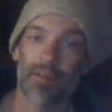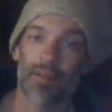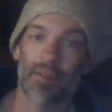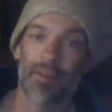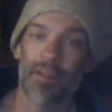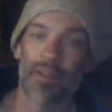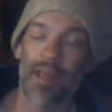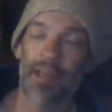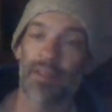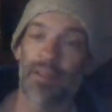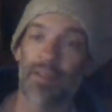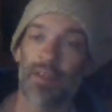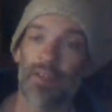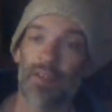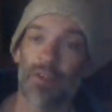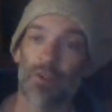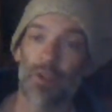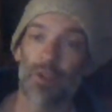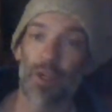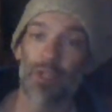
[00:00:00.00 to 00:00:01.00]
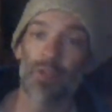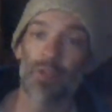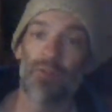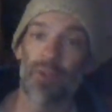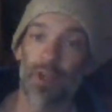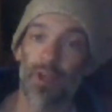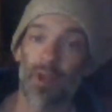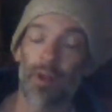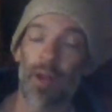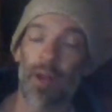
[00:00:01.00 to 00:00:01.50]
NASA has just
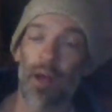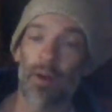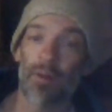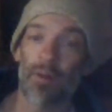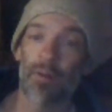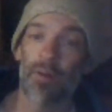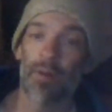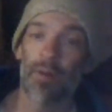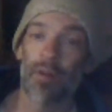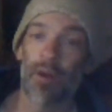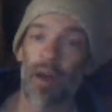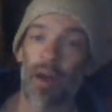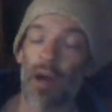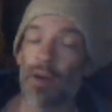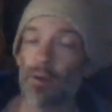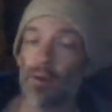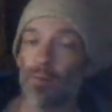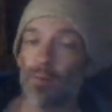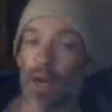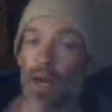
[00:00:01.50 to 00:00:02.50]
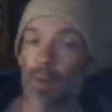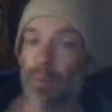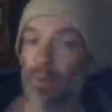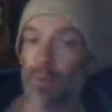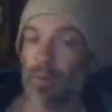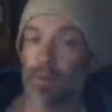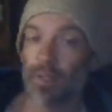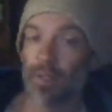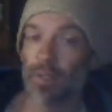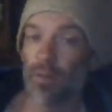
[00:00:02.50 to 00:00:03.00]
figured out how to rob you
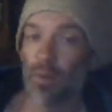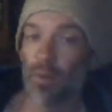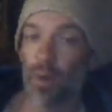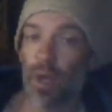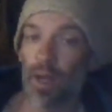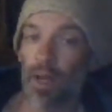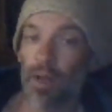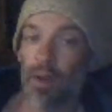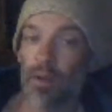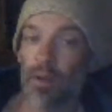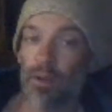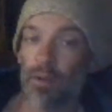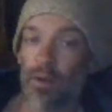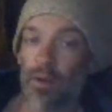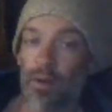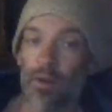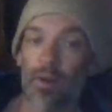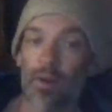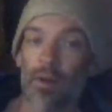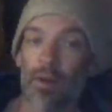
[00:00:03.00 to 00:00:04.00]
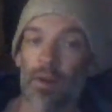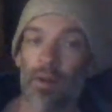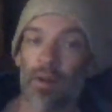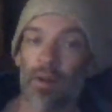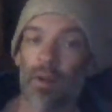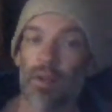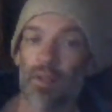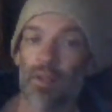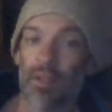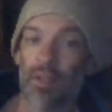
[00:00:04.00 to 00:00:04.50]
in this way. Or
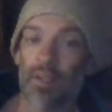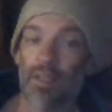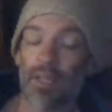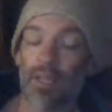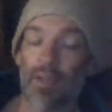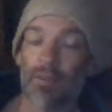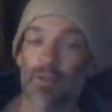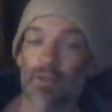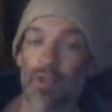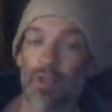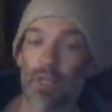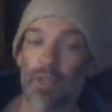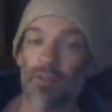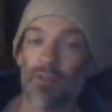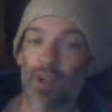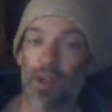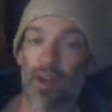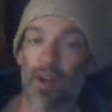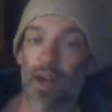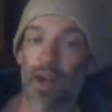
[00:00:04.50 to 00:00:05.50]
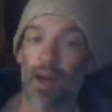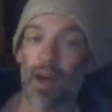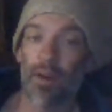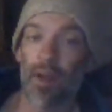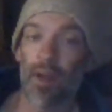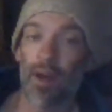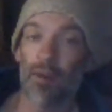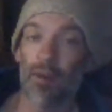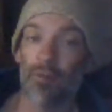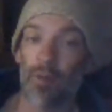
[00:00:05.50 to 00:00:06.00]
since they have just figured out
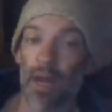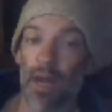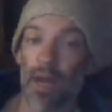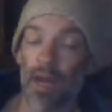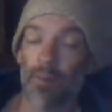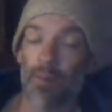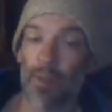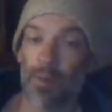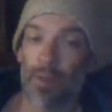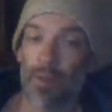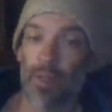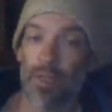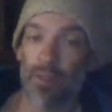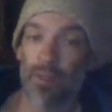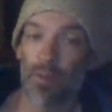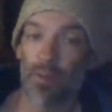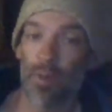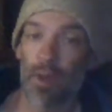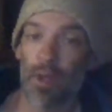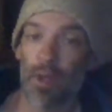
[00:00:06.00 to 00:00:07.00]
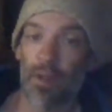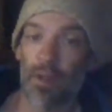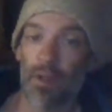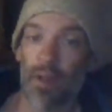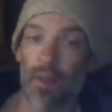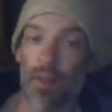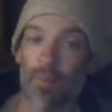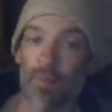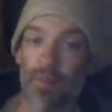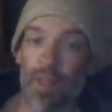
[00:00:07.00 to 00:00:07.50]
how to rob you in this way,
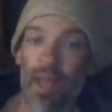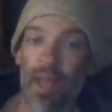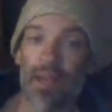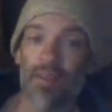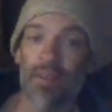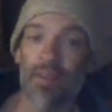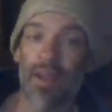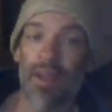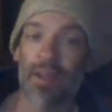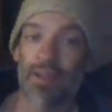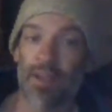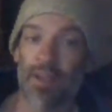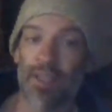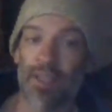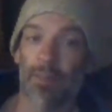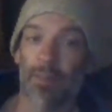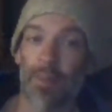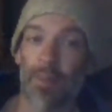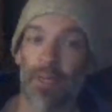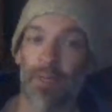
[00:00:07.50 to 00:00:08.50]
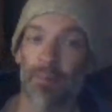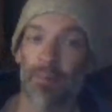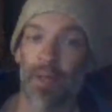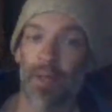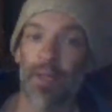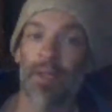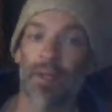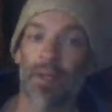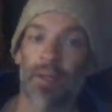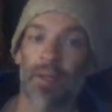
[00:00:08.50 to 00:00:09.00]
NASA anticipates
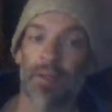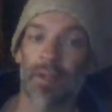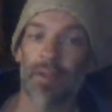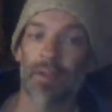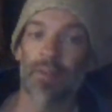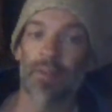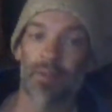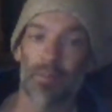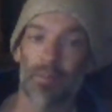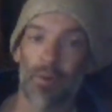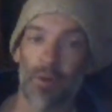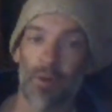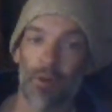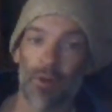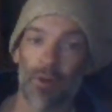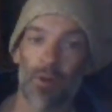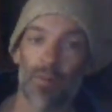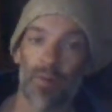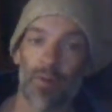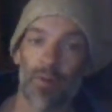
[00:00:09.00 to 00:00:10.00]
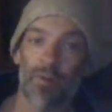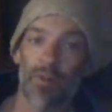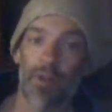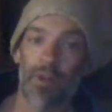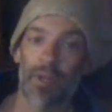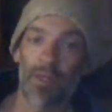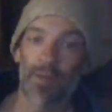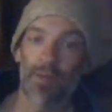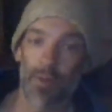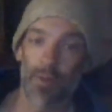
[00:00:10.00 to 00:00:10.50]
bringing in dozens more groups over the
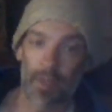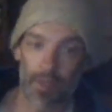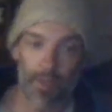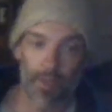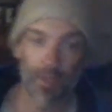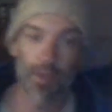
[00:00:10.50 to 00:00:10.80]
next few years.